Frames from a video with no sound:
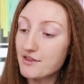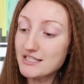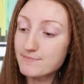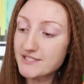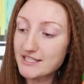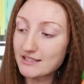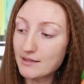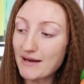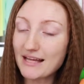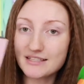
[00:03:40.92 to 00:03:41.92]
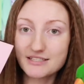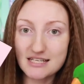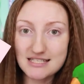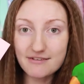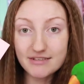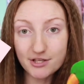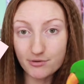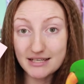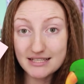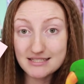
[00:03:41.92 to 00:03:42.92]
This particular palette does have an
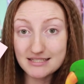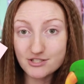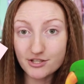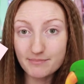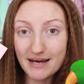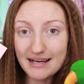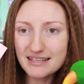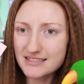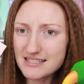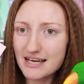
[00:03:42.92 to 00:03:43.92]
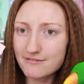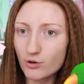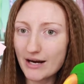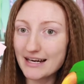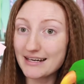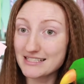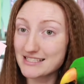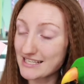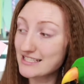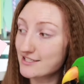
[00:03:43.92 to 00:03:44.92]
ingredients list on the back, and it does have quite an
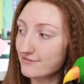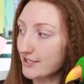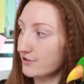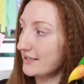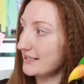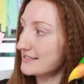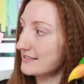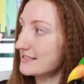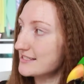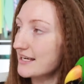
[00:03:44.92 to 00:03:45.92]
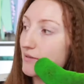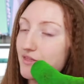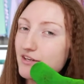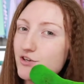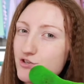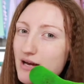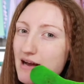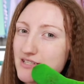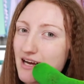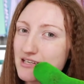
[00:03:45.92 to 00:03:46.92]
extensive ingredients list, but then you do
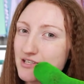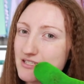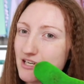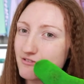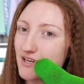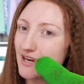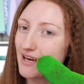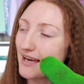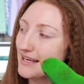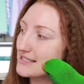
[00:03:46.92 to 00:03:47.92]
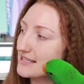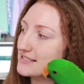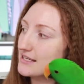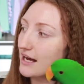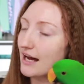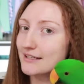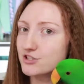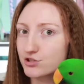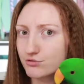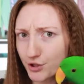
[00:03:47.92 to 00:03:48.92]
have to ask yourself, is this a
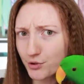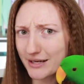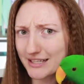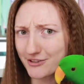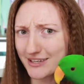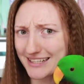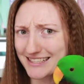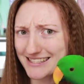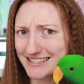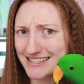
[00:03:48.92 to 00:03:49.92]
true ingredients